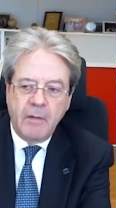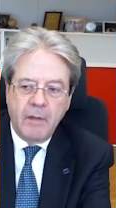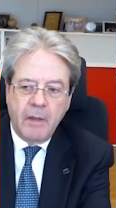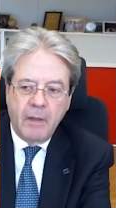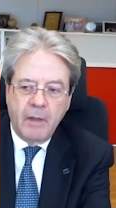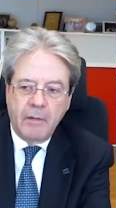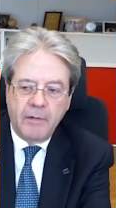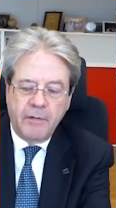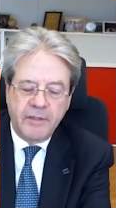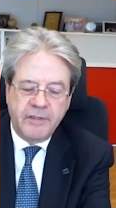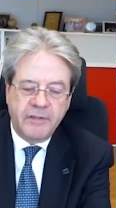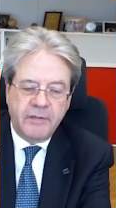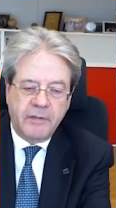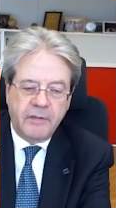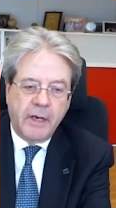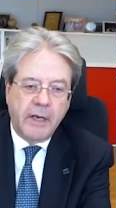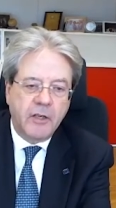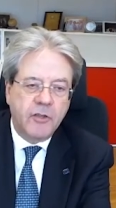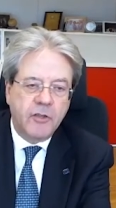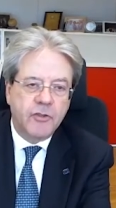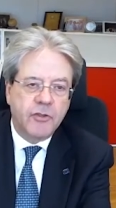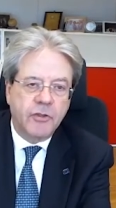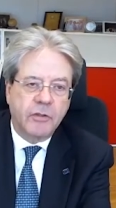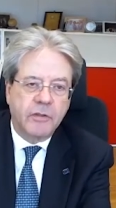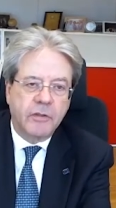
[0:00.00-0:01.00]

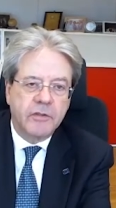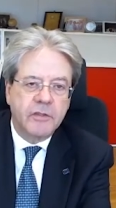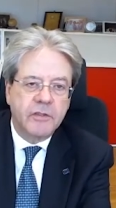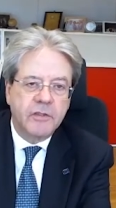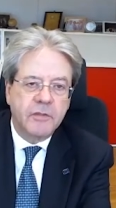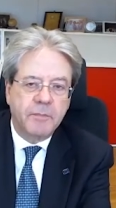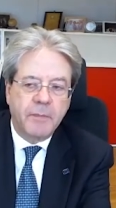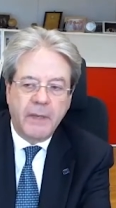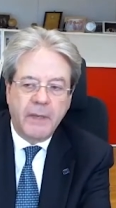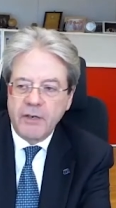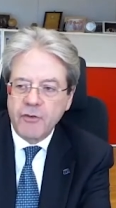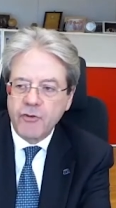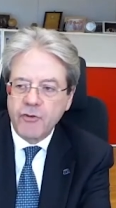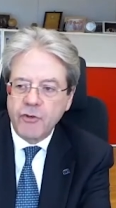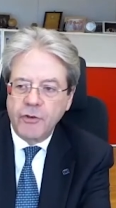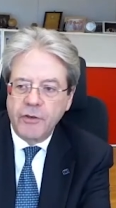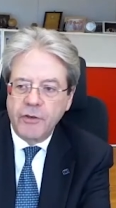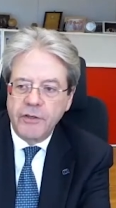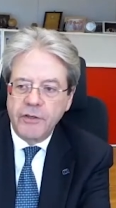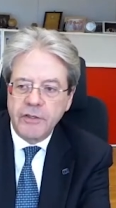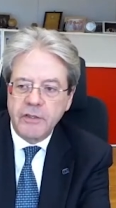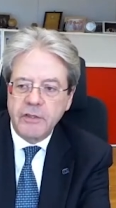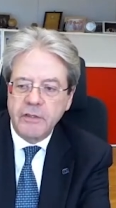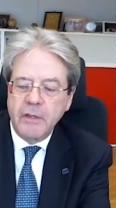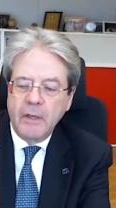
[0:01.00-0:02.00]
restrictions,
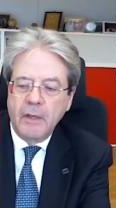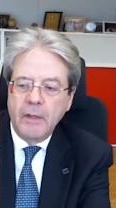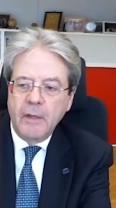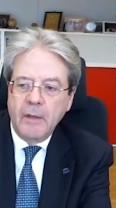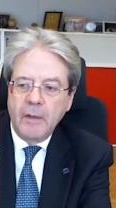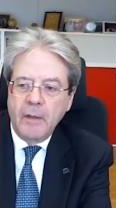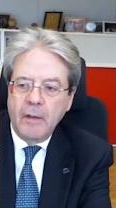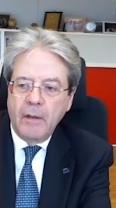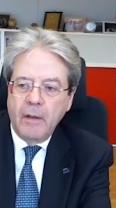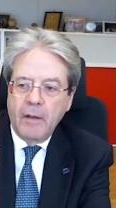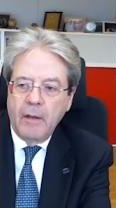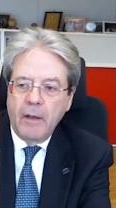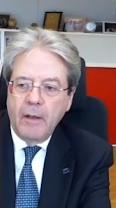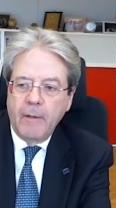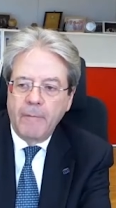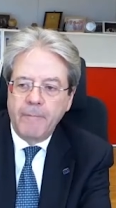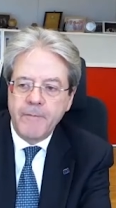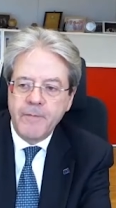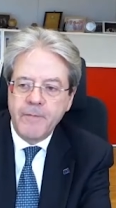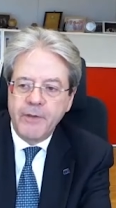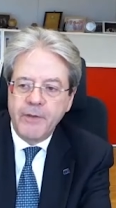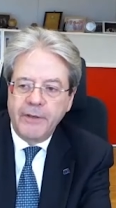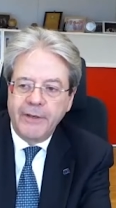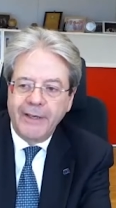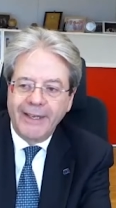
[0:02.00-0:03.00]
measures.
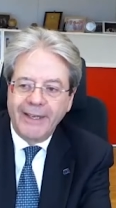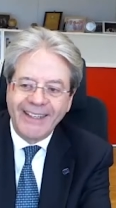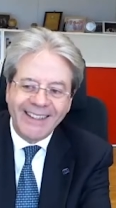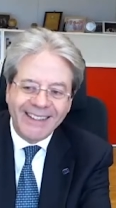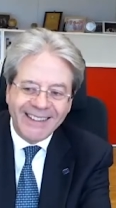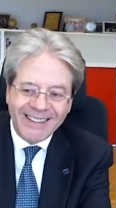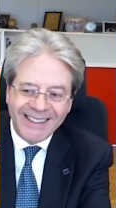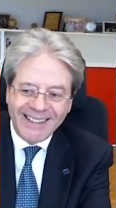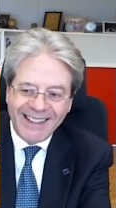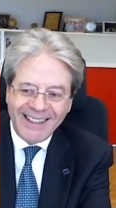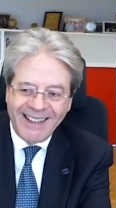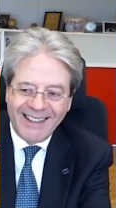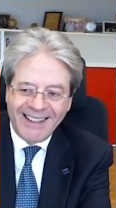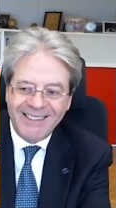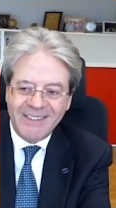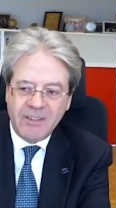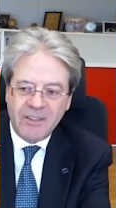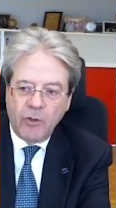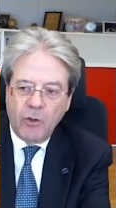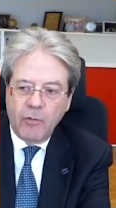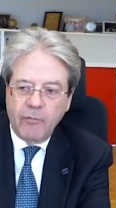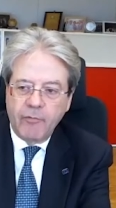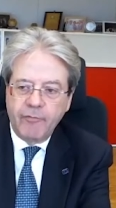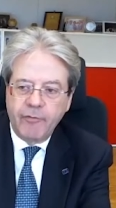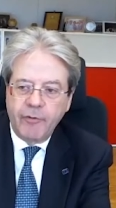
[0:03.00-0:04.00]
The index
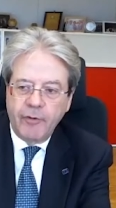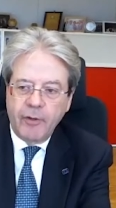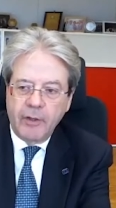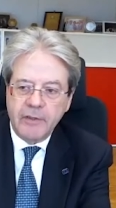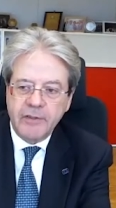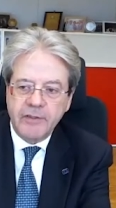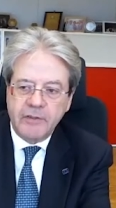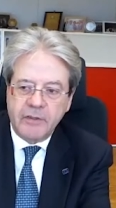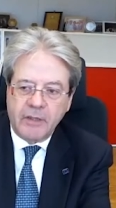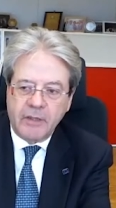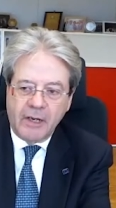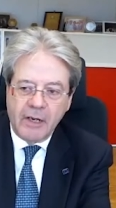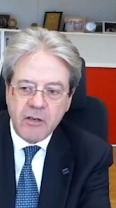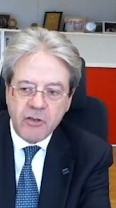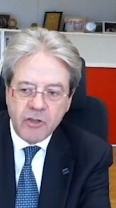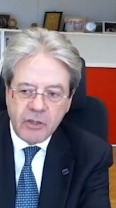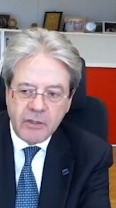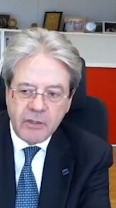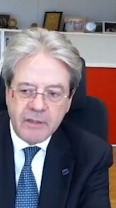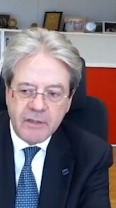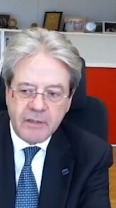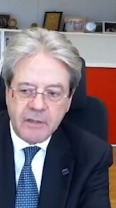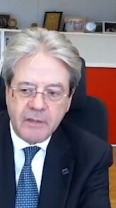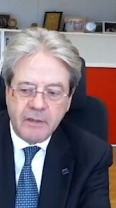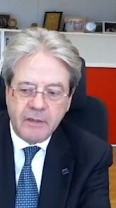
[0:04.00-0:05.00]
of
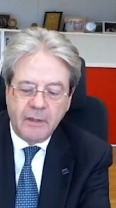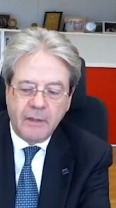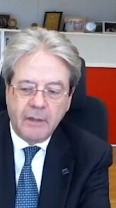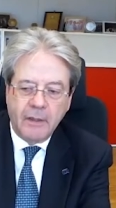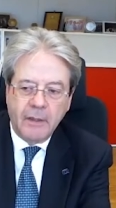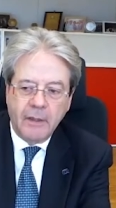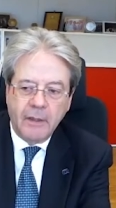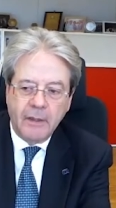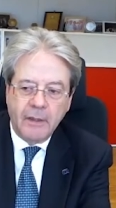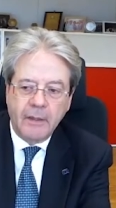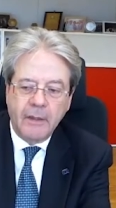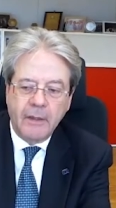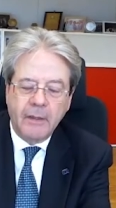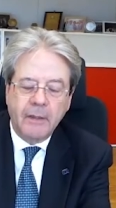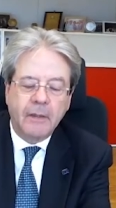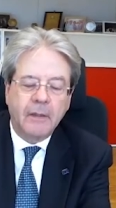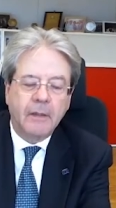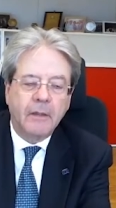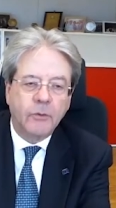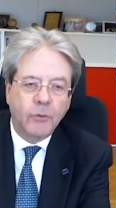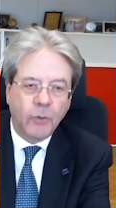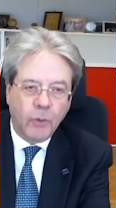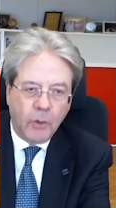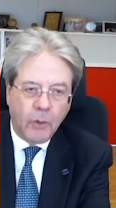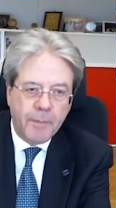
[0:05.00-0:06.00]
stringency in
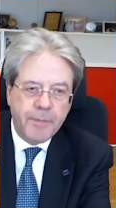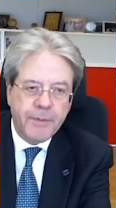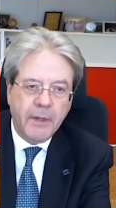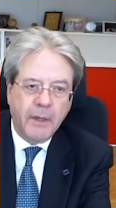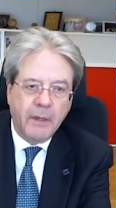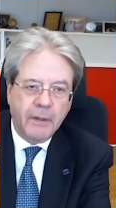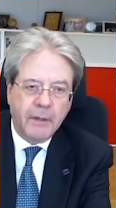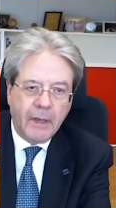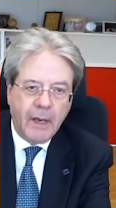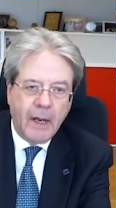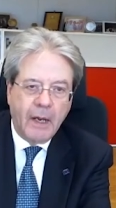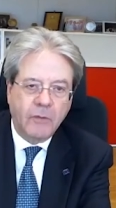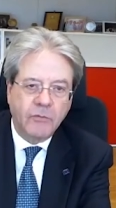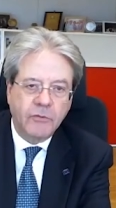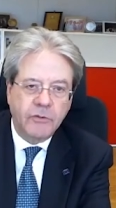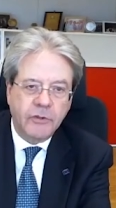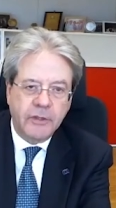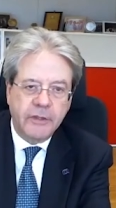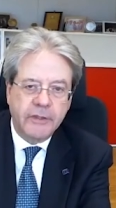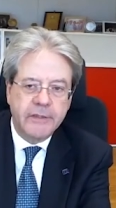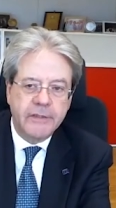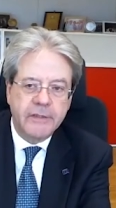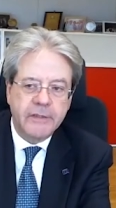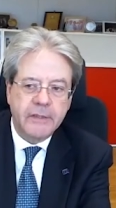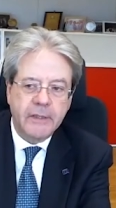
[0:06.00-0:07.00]
European
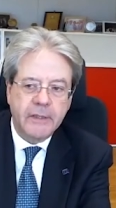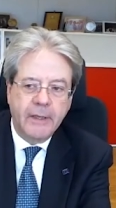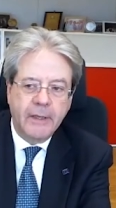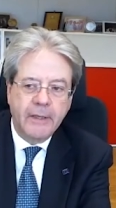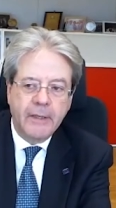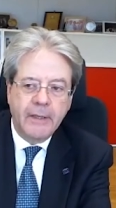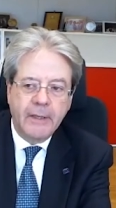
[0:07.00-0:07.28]
countries